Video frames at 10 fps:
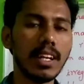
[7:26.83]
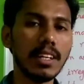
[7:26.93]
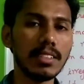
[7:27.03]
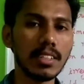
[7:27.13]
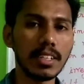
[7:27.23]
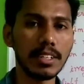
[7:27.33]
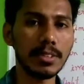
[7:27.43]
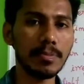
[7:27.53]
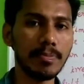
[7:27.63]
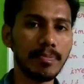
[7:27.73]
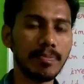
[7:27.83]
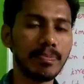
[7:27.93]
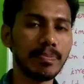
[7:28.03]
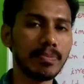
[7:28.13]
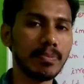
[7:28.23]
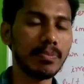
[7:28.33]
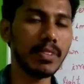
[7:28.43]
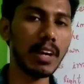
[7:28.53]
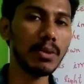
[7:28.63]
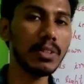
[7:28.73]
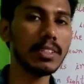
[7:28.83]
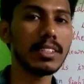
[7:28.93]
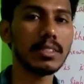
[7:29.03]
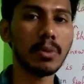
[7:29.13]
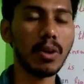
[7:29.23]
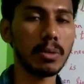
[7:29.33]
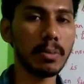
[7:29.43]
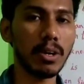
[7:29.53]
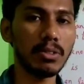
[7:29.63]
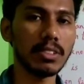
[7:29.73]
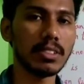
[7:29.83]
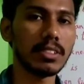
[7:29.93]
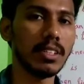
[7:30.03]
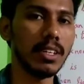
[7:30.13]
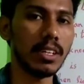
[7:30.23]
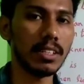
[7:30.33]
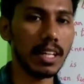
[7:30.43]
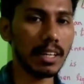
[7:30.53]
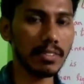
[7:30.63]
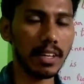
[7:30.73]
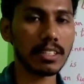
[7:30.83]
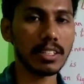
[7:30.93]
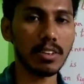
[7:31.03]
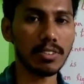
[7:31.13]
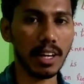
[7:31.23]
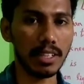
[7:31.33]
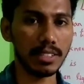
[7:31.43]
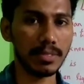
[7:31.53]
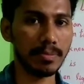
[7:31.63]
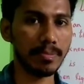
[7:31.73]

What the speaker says: Then listen here. We have to discuss more about the reflection of light.